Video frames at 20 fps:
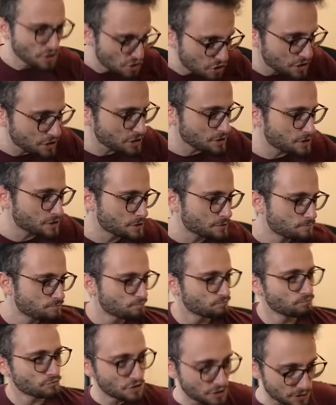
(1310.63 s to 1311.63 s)
Yes!
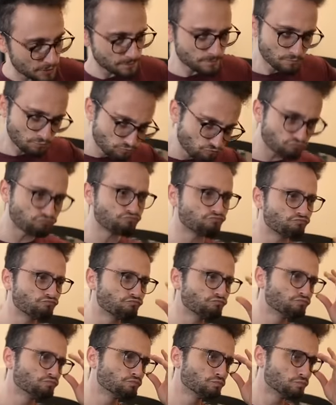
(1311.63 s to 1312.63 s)
Yeah.
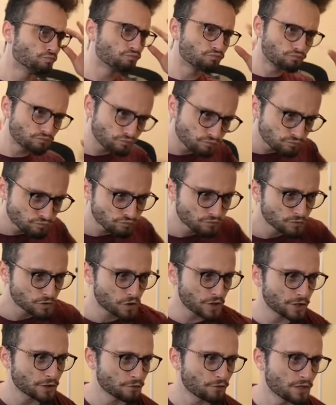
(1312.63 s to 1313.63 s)
Mm-hmm. Mm-hmm.
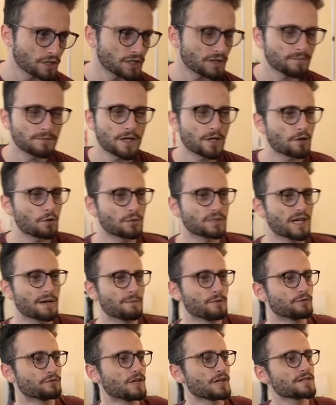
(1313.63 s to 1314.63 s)
Trade the rook. I don't know what that
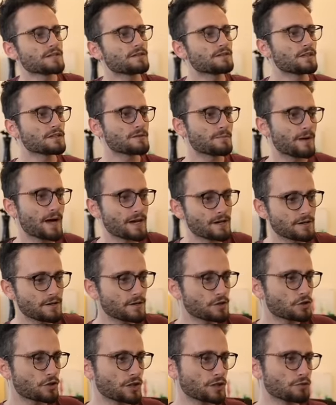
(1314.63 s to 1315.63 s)
move does. Doesn't matter.
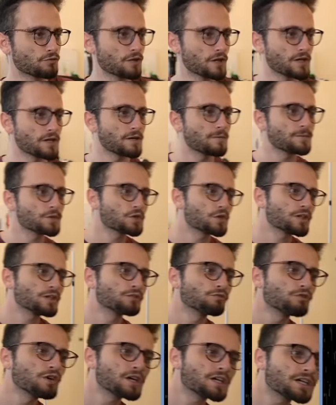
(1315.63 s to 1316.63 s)
Trade the rook. Trade the
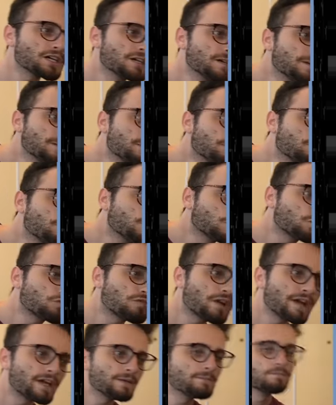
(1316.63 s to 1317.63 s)
rook. Trade.